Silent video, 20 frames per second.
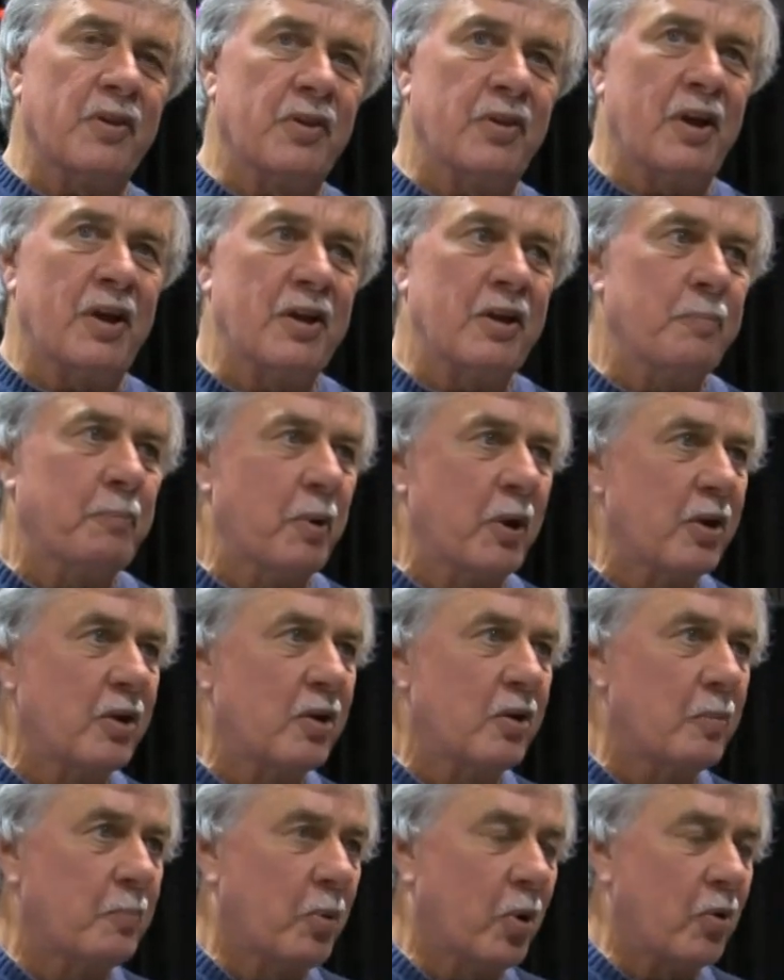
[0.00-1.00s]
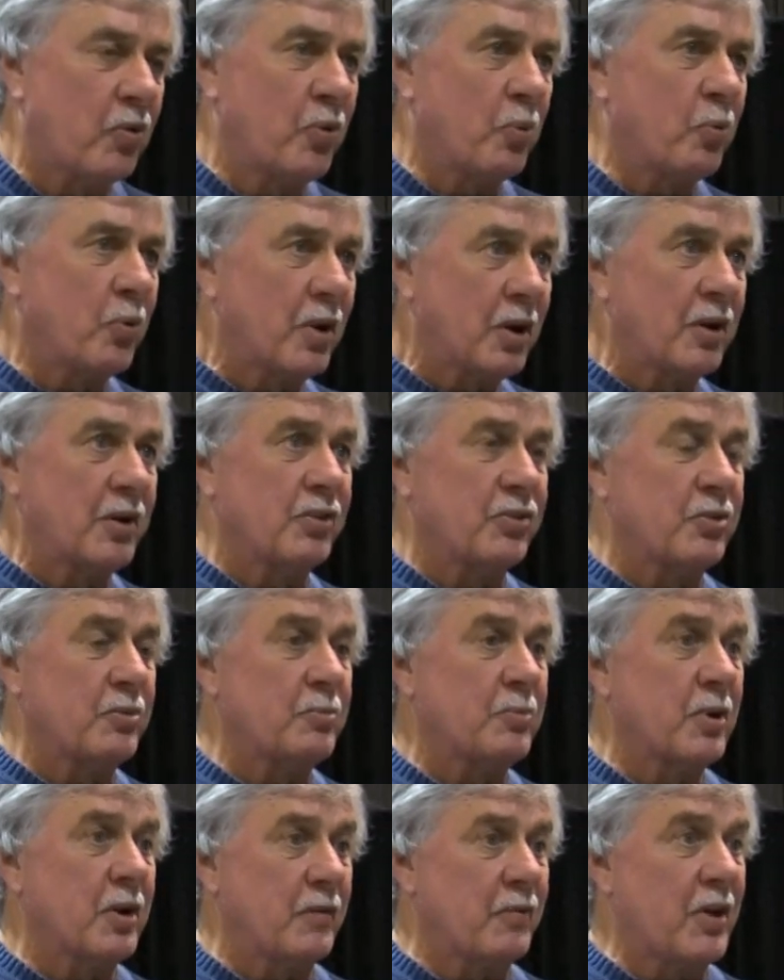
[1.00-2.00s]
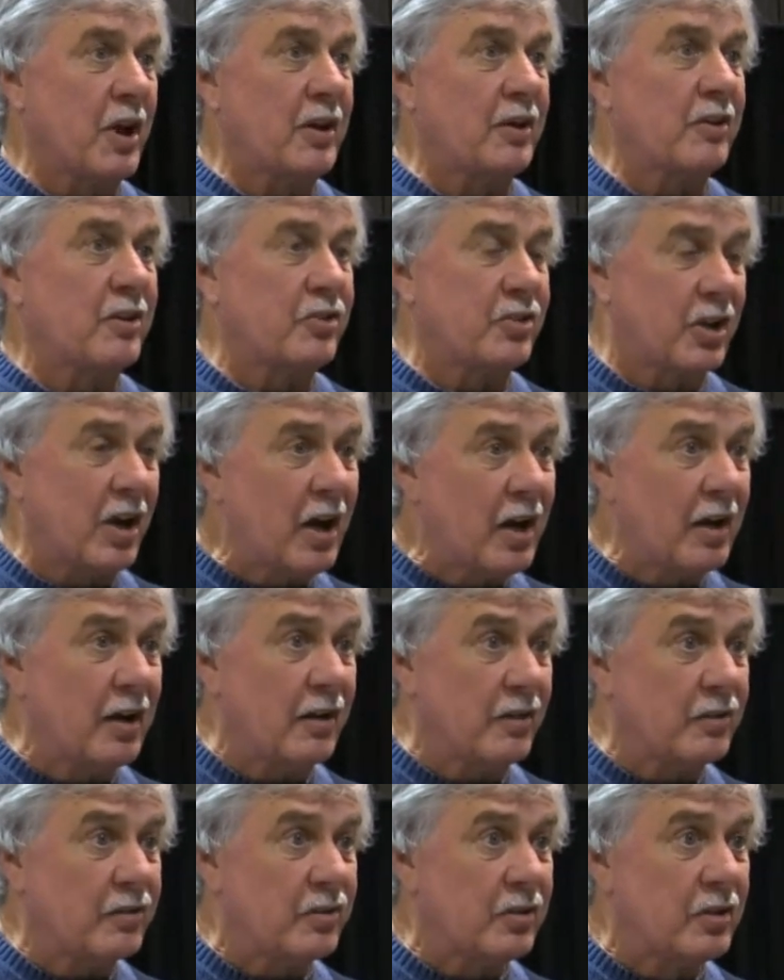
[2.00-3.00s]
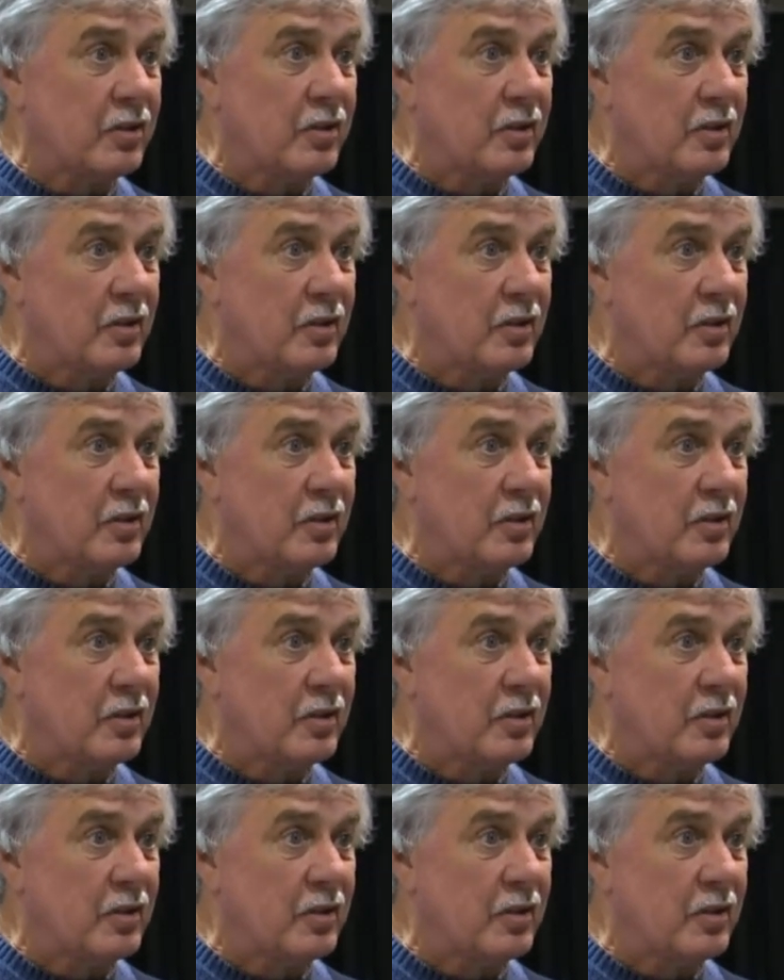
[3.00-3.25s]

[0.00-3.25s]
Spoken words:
They depended upon the realism of that disguise